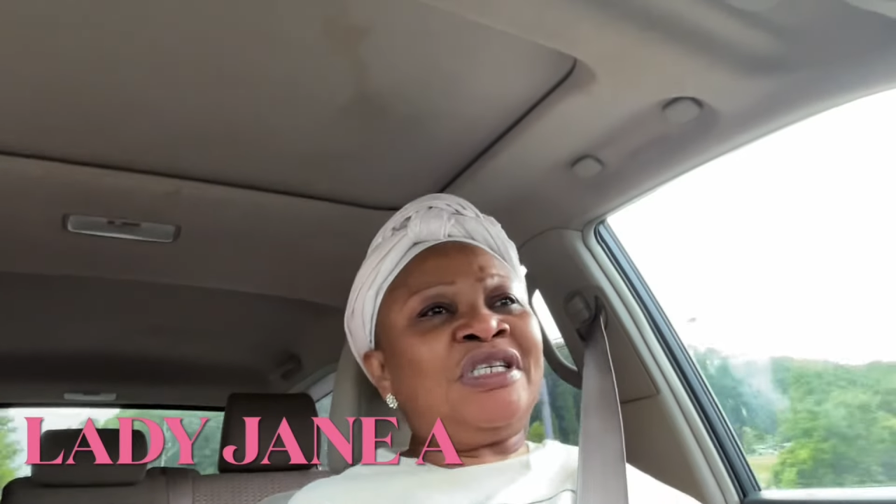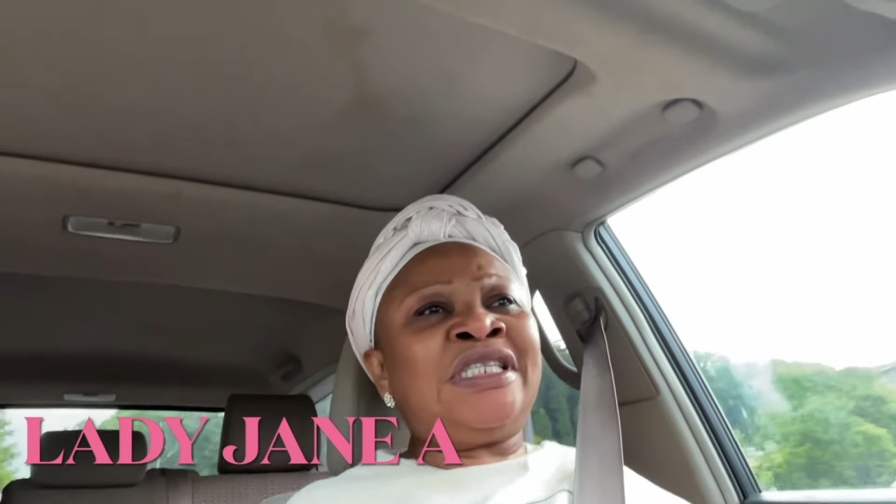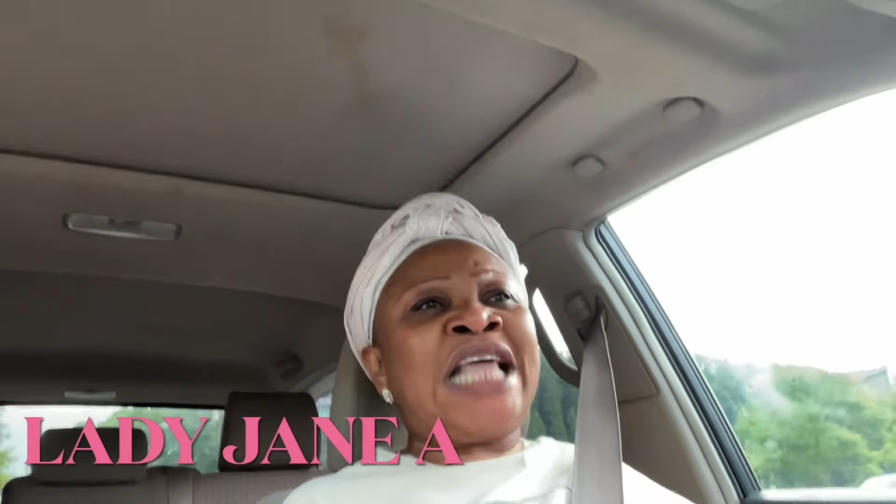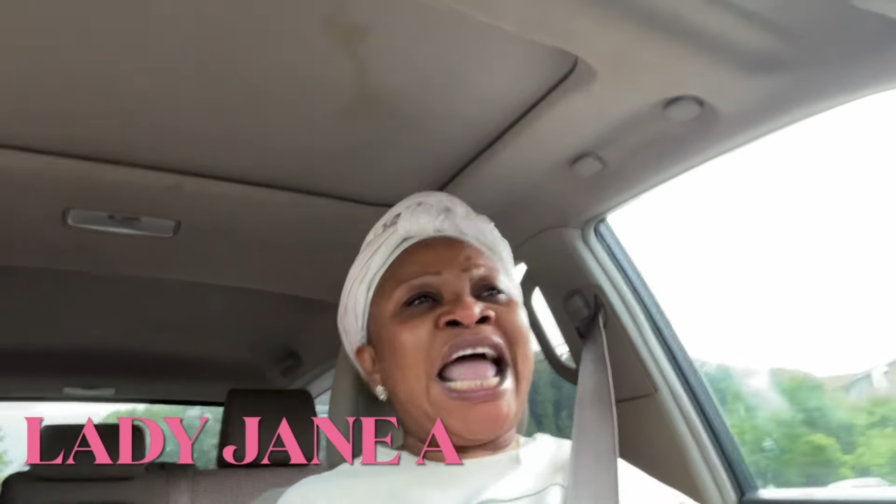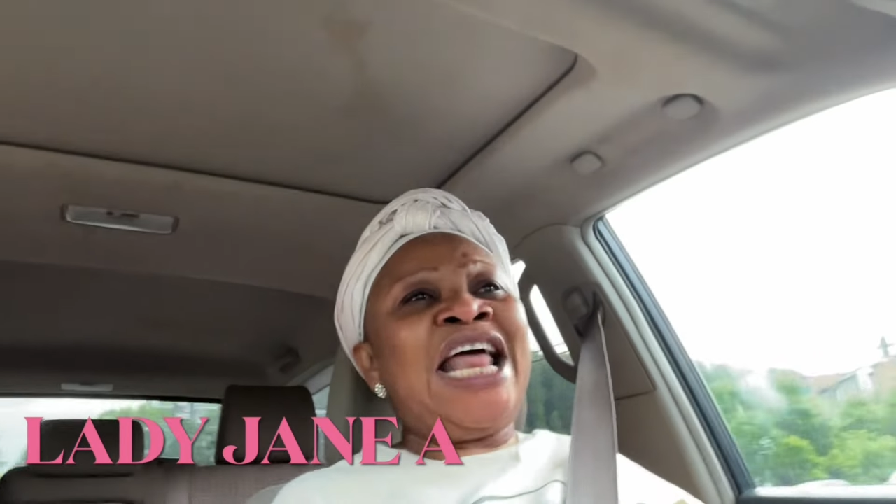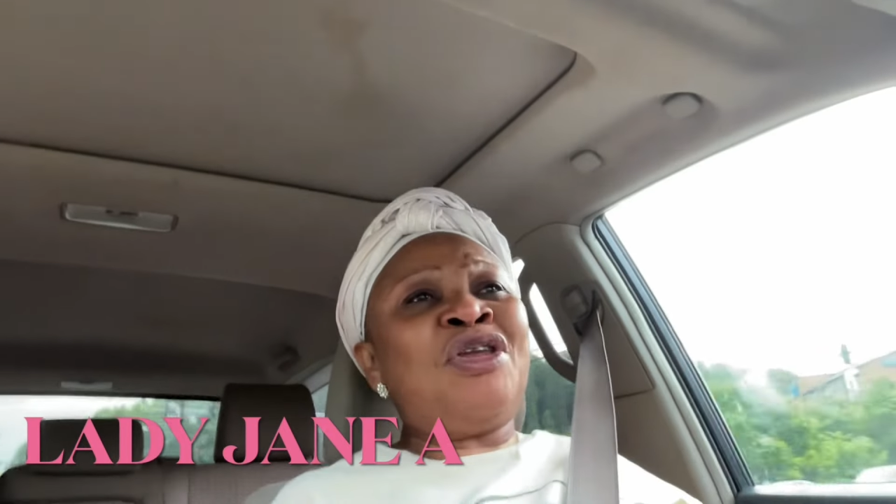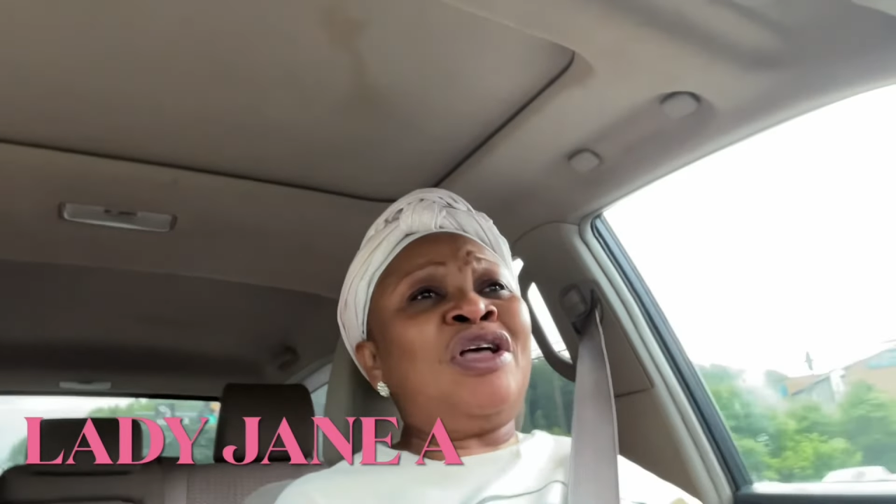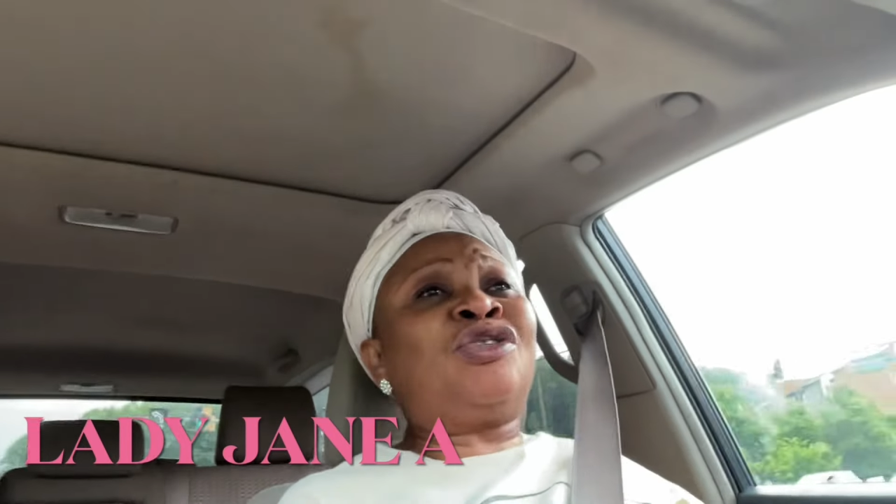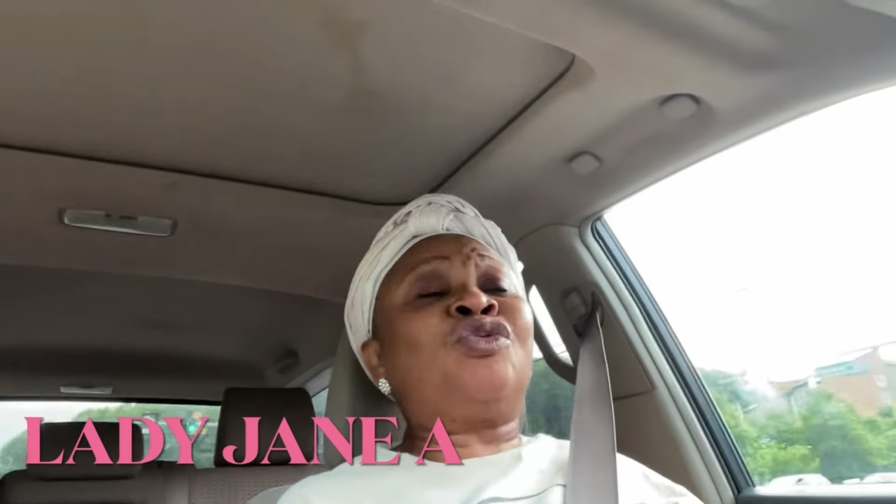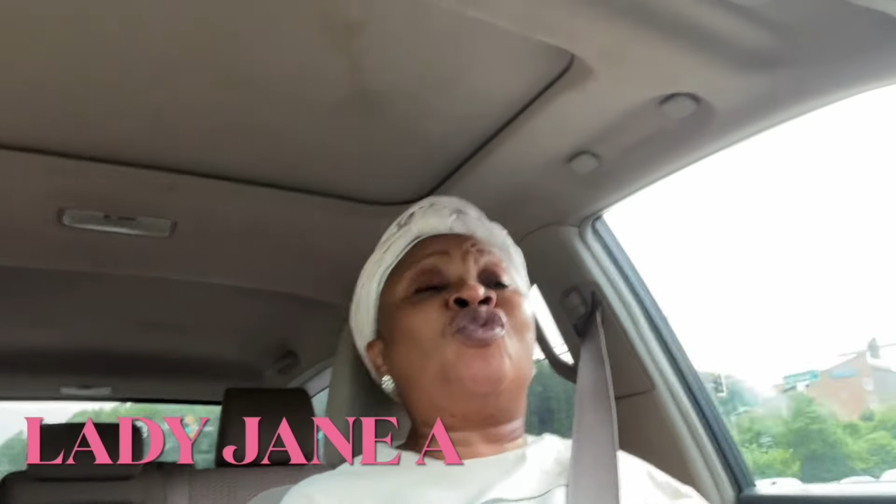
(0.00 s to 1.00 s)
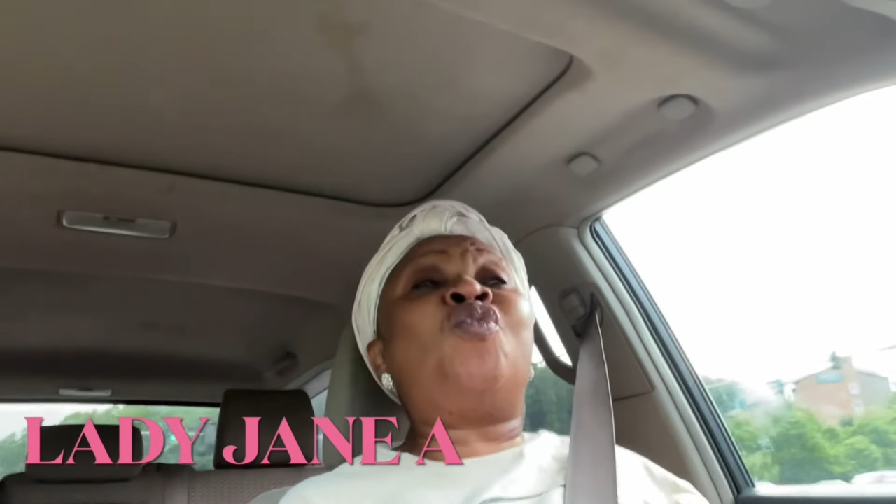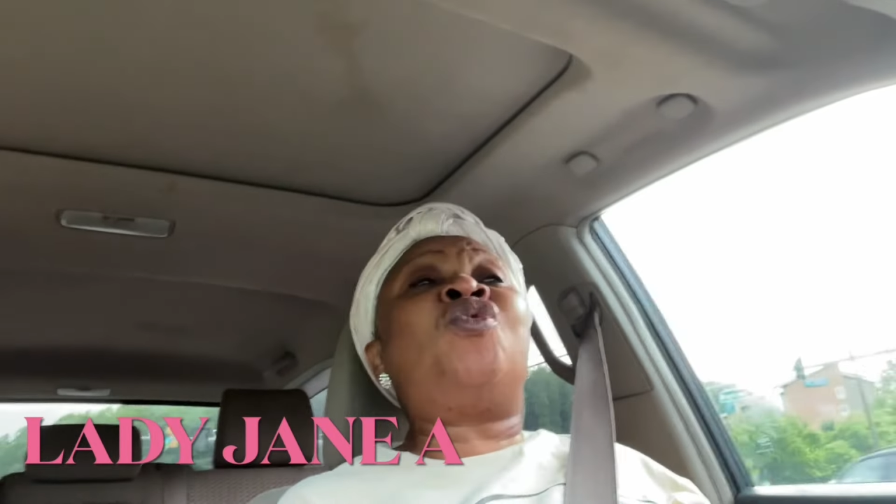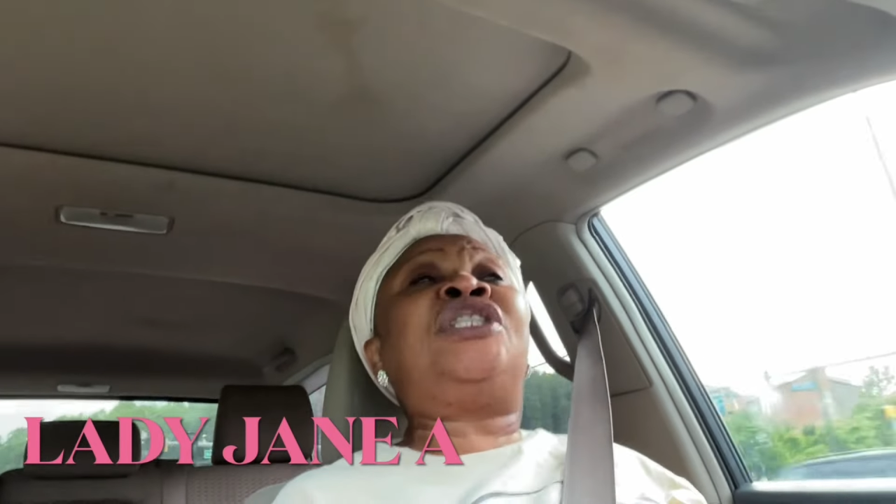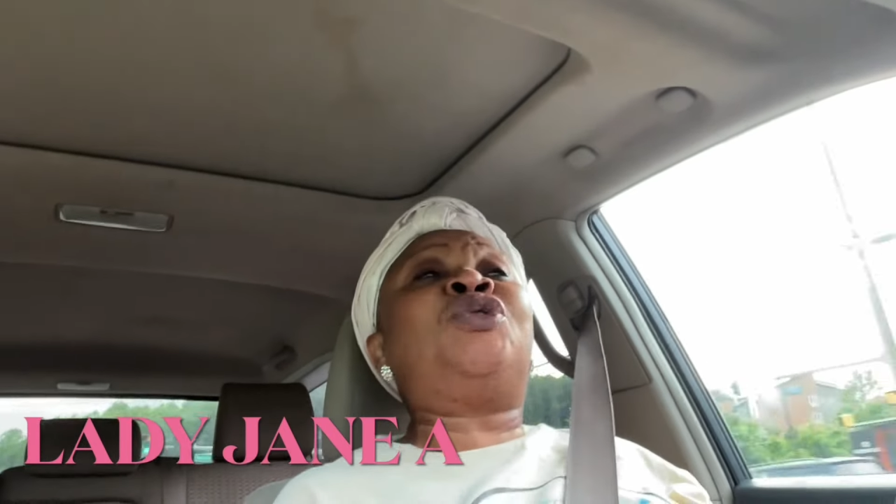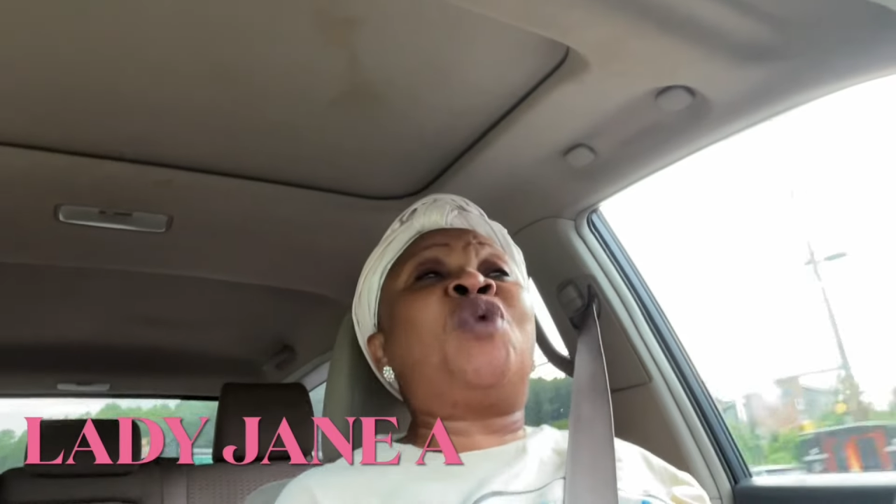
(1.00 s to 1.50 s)
they are not
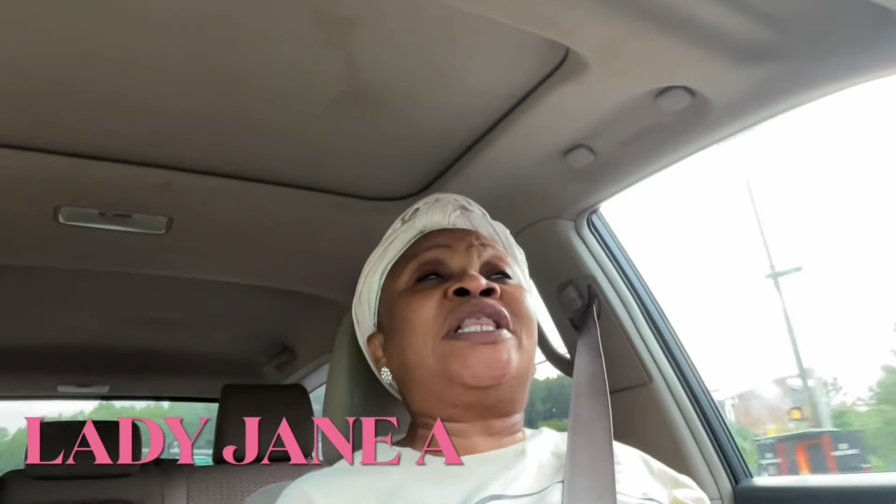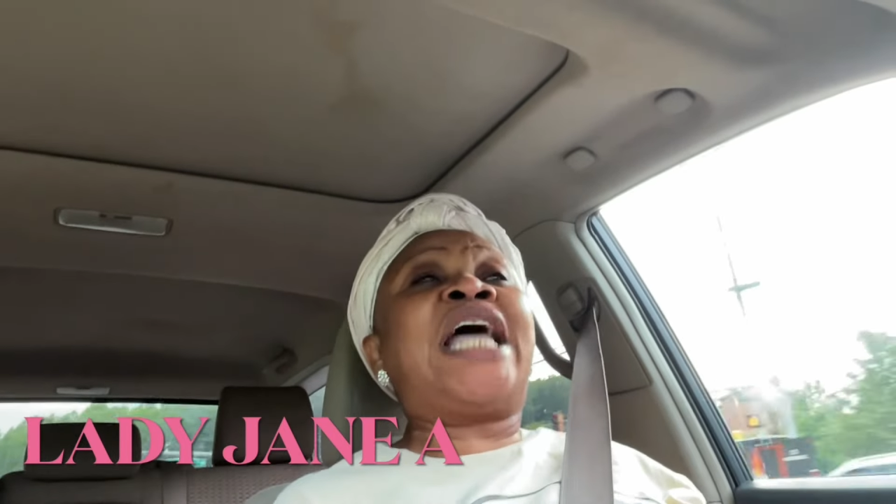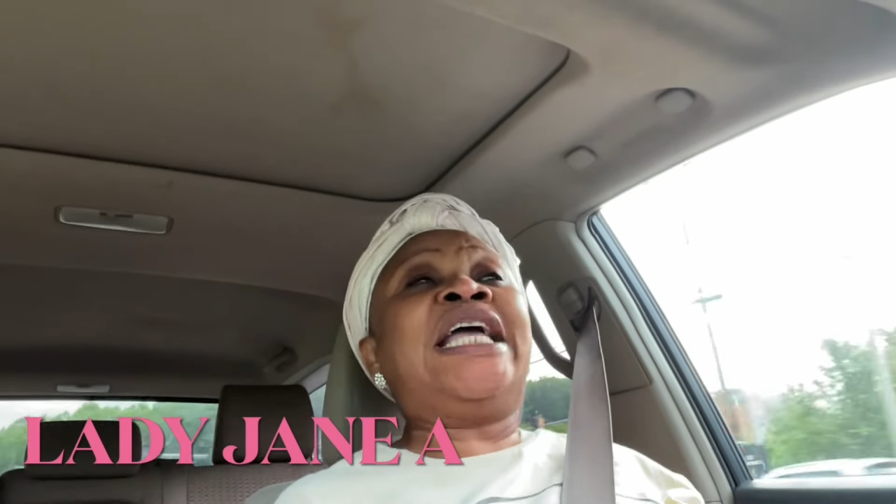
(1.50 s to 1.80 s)
with water